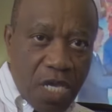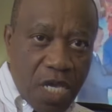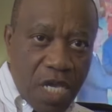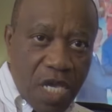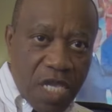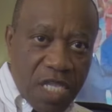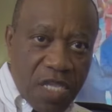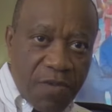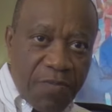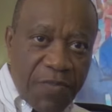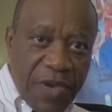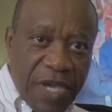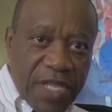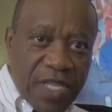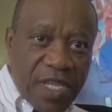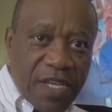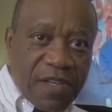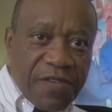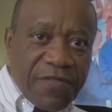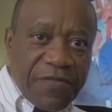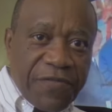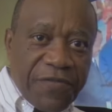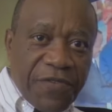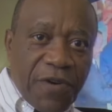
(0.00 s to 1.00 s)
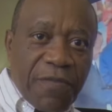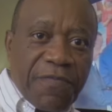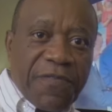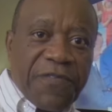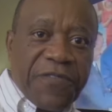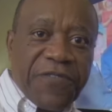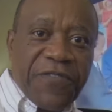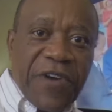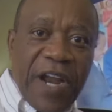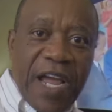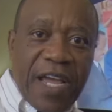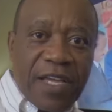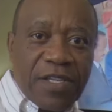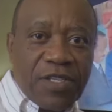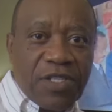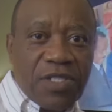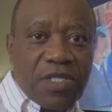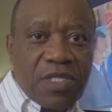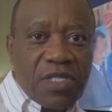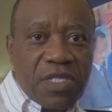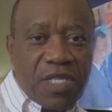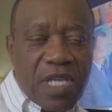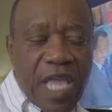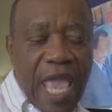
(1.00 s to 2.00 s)
independent from
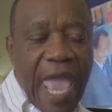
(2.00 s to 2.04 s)
France